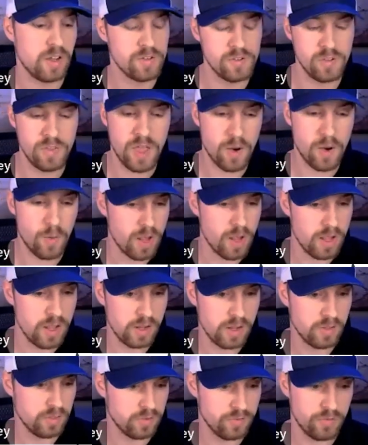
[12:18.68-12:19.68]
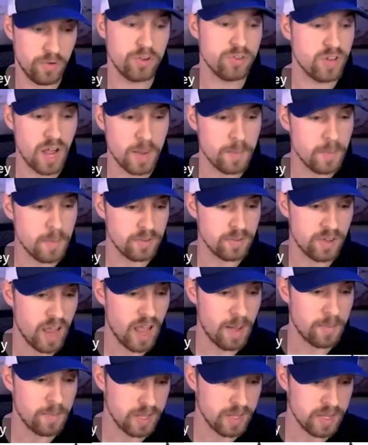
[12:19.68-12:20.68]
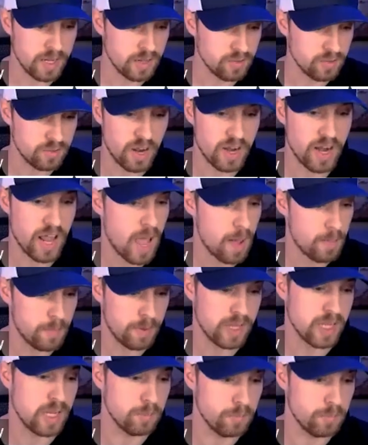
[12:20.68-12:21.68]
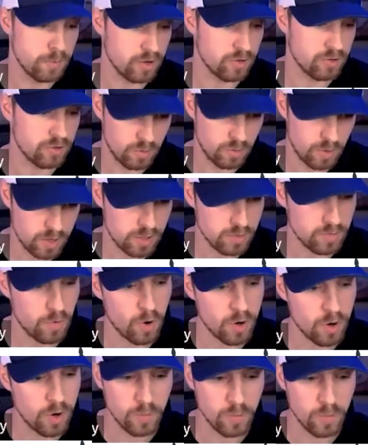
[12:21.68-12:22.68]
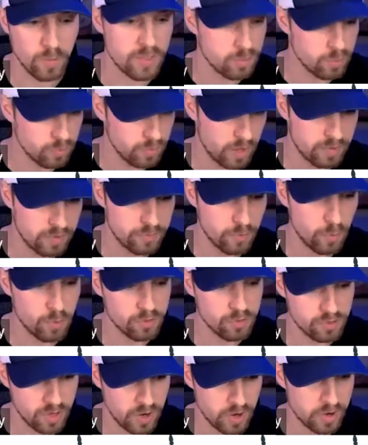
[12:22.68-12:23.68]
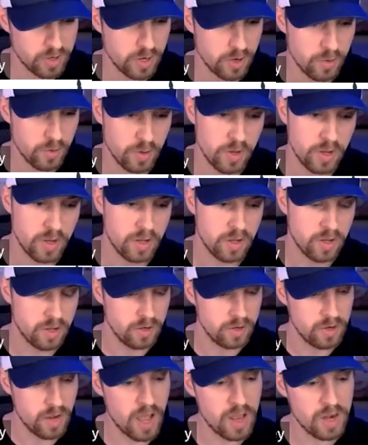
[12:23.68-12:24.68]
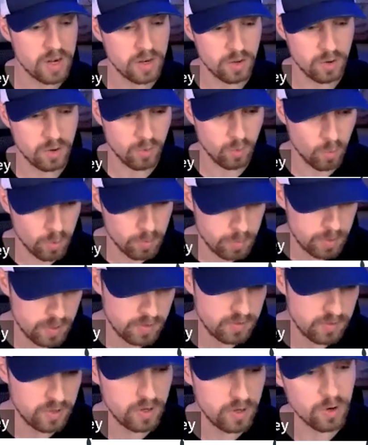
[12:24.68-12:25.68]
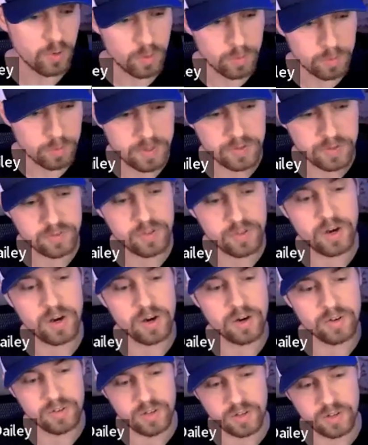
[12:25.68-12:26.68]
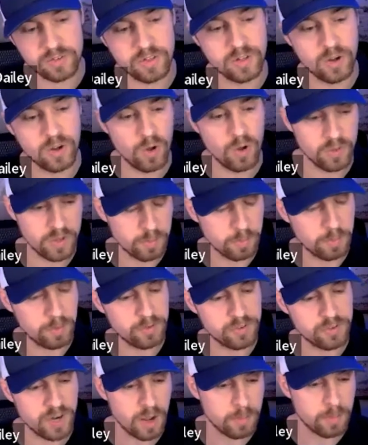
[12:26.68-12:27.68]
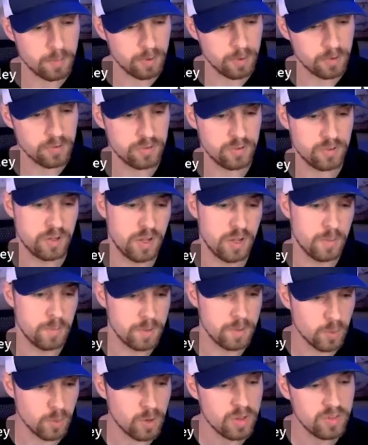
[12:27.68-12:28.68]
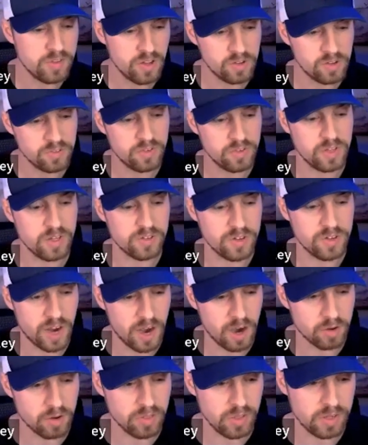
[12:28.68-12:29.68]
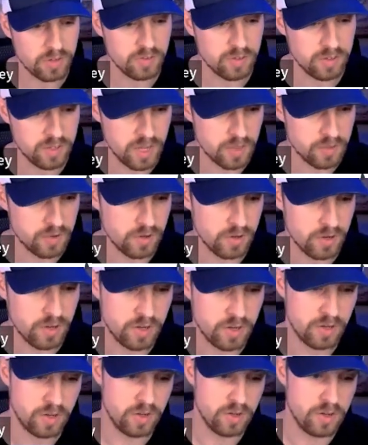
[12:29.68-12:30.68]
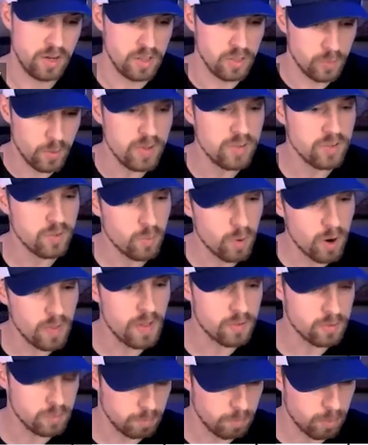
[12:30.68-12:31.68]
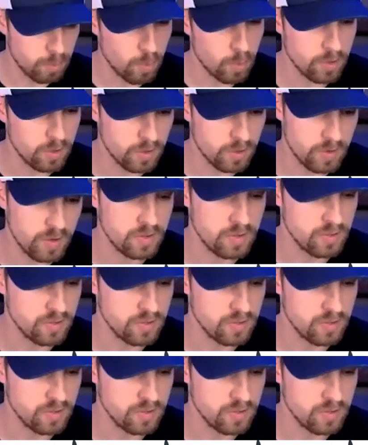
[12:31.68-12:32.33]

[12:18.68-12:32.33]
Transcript: so that way the first time it's happening, it's not happening in production, right? You've already ran through that full scenario, not one piece here, one piece there, and testing all the inputs and outputs, but you want to test the entire thing together. And the reason why that's important